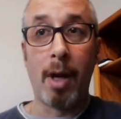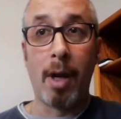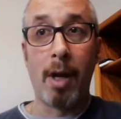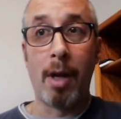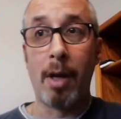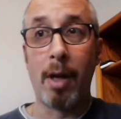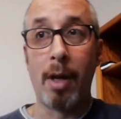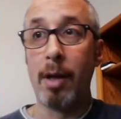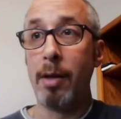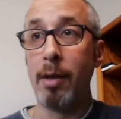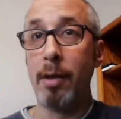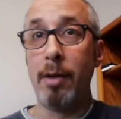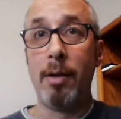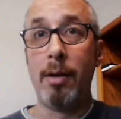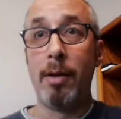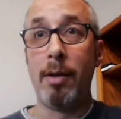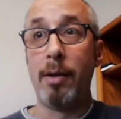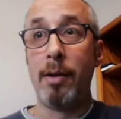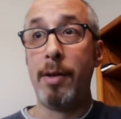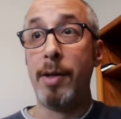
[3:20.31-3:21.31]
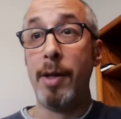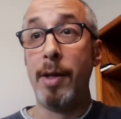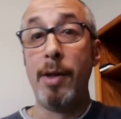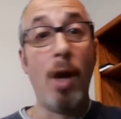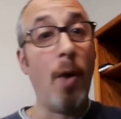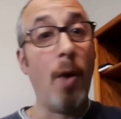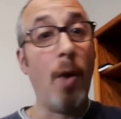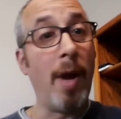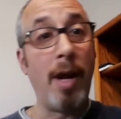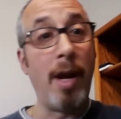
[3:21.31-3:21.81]
Uh, didn't
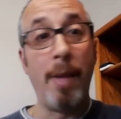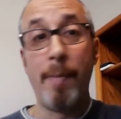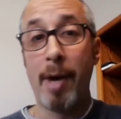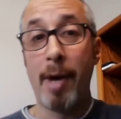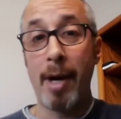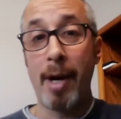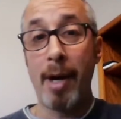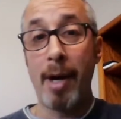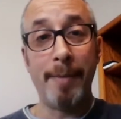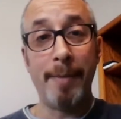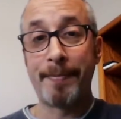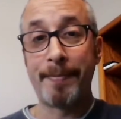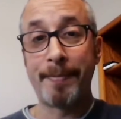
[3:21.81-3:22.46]
know anybody.